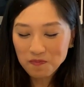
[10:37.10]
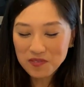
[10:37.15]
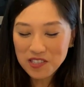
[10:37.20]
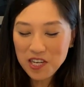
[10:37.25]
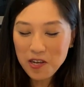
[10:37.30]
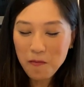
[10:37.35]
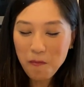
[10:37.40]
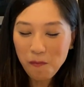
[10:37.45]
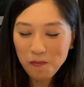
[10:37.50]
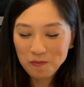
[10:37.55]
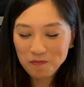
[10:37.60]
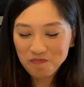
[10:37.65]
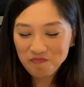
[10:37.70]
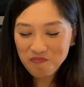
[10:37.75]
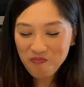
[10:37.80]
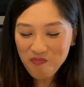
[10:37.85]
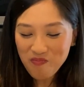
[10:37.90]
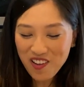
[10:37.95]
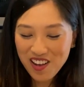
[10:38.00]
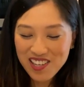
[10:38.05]
But
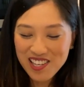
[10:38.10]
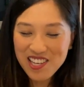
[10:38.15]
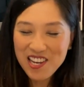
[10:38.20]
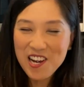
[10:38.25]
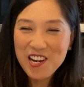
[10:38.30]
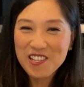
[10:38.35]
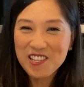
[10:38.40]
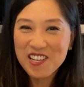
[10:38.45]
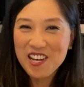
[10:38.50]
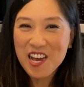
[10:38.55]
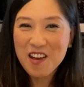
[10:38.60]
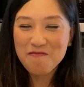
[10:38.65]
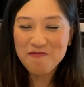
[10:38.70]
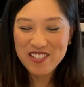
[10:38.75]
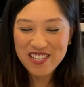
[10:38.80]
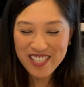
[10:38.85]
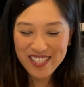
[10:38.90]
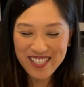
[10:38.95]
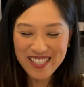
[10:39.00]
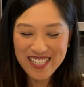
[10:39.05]
yeah, the
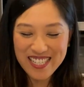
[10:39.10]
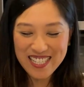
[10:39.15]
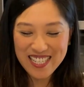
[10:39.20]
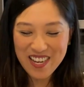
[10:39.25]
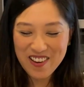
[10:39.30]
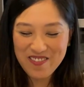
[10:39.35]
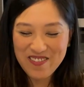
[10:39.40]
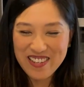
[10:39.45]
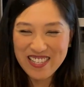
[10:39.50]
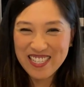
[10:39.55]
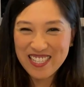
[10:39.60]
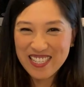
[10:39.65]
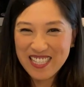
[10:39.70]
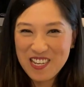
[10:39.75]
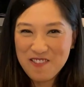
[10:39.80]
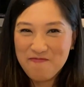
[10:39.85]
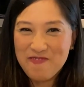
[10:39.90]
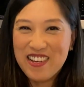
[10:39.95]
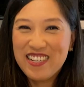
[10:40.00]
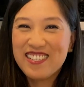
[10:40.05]
MSG
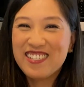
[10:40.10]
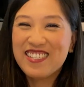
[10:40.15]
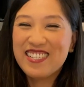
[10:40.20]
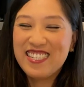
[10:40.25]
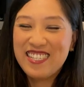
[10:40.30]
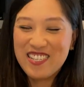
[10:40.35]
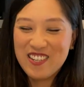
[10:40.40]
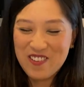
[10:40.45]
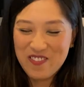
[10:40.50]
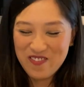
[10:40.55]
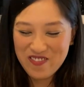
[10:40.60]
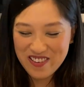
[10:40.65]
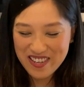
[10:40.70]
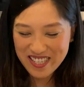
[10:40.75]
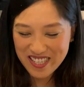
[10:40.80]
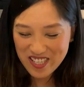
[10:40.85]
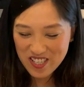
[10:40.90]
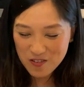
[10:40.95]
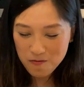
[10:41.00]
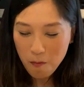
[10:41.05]
definitely makes a
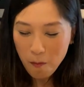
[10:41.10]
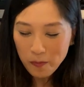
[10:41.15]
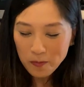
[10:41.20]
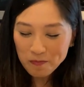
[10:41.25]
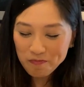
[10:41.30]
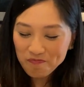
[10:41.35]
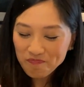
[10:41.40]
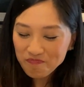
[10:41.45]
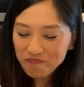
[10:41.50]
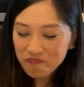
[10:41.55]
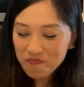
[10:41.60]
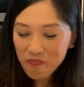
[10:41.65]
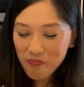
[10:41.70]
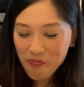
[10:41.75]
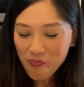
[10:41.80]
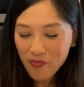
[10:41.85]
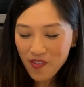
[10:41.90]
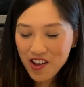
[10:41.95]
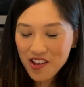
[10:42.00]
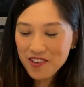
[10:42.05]
difference.
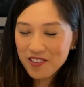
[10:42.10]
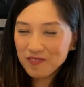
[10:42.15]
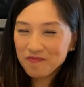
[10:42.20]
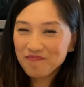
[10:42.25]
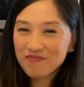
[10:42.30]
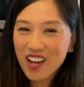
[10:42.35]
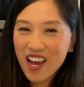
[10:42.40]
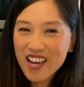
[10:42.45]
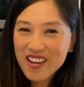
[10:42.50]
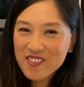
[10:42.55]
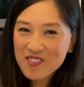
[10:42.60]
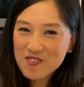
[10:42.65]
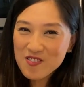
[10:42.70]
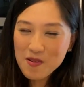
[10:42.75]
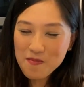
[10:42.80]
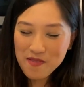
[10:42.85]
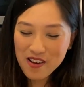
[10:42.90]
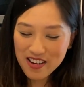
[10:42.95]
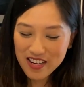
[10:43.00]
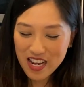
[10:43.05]
I know, I grew
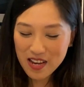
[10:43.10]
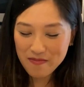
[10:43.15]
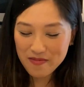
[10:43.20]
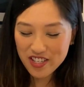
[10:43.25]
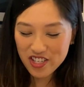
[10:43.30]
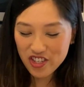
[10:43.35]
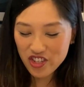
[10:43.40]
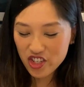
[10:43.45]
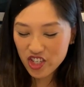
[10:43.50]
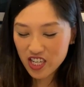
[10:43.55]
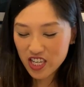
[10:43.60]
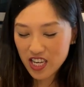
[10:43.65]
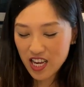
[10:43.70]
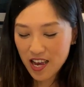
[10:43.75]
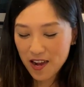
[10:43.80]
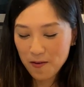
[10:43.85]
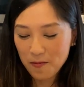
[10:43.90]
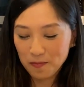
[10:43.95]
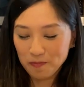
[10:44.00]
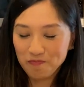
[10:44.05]
up on MSG
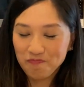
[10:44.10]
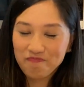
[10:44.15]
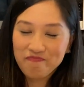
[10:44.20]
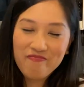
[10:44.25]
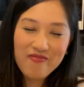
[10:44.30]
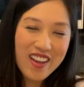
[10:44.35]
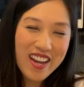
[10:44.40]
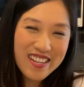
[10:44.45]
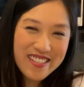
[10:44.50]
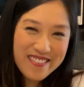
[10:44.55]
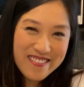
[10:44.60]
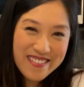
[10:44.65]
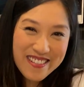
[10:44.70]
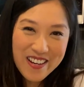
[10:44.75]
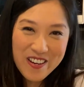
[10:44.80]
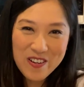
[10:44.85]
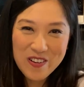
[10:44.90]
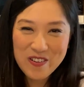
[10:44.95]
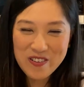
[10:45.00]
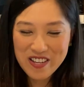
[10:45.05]
and I turned
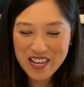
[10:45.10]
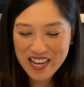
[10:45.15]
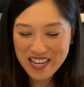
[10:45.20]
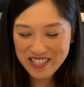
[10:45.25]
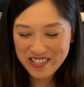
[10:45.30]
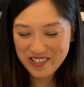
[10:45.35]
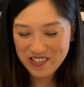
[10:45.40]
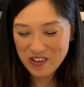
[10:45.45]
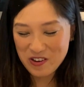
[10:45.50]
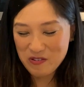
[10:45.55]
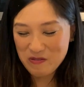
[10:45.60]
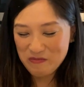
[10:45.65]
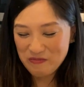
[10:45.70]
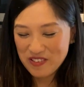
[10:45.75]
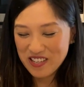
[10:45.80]
out okay, so.